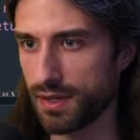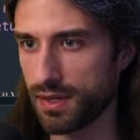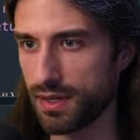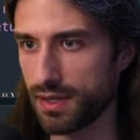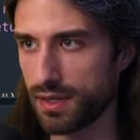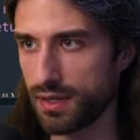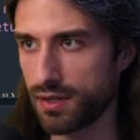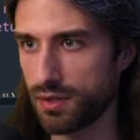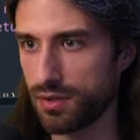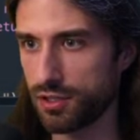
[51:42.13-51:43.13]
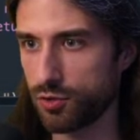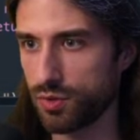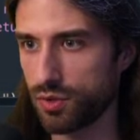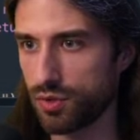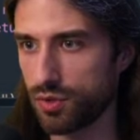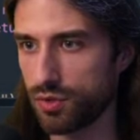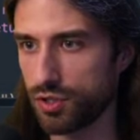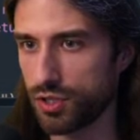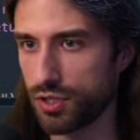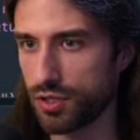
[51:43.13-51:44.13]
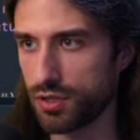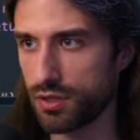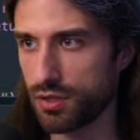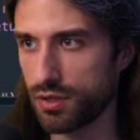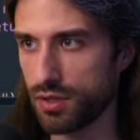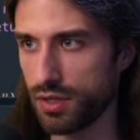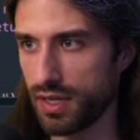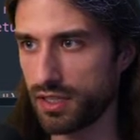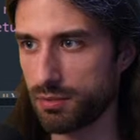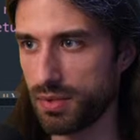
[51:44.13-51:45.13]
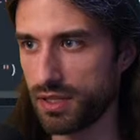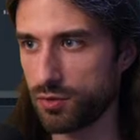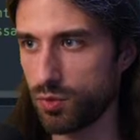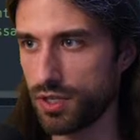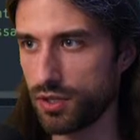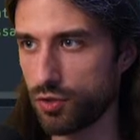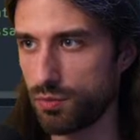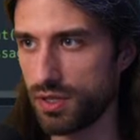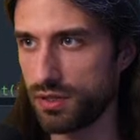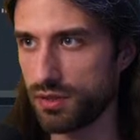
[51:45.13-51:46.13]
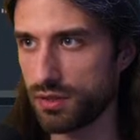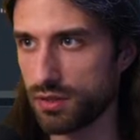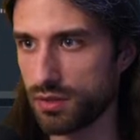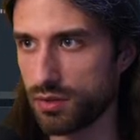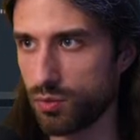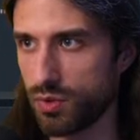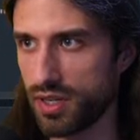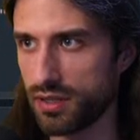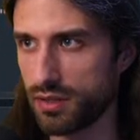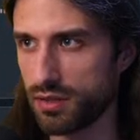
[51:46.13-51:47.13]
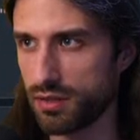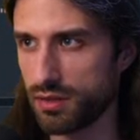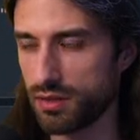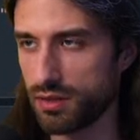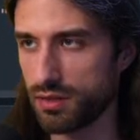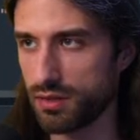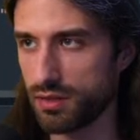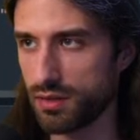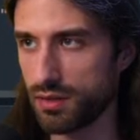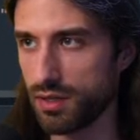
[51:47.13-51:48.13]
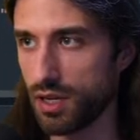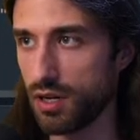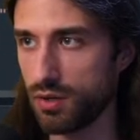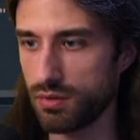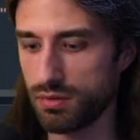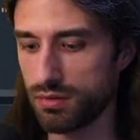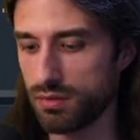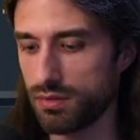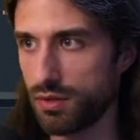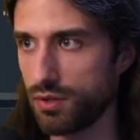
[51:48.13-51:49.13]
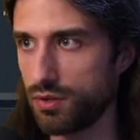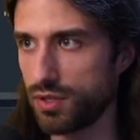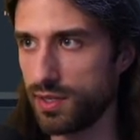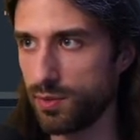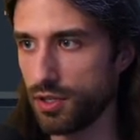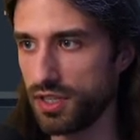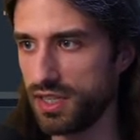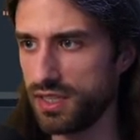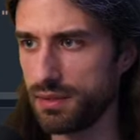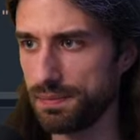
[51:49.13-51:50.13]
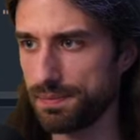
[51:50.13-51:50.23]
Contextual closure expects one argument. Where? Oh, forgot the keyword in.